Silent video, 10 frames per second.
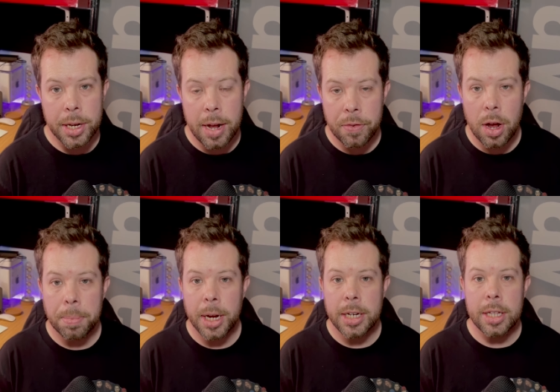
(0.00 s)
and after
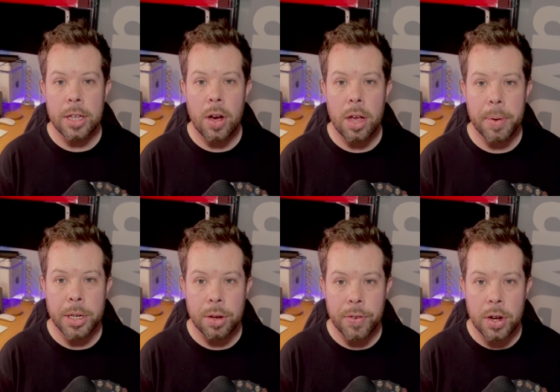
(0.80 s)
updating the
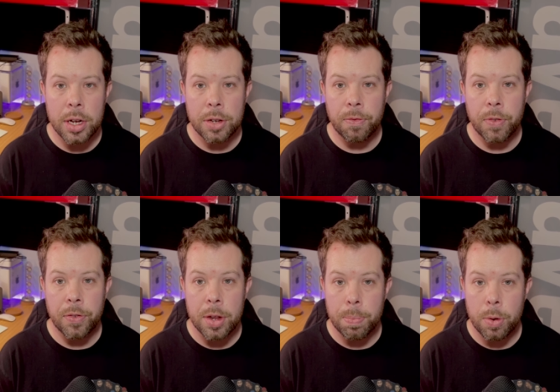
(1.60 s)
iOS overnight to
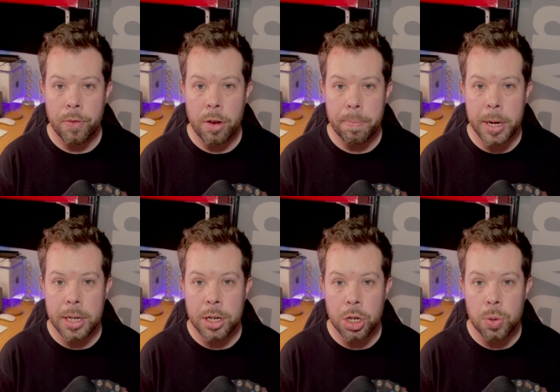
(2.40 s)
fifteen point five
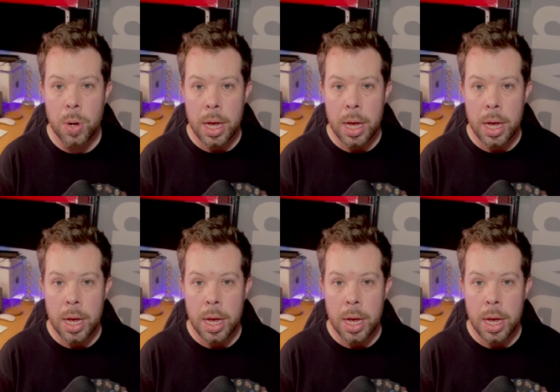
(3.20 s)
beta two,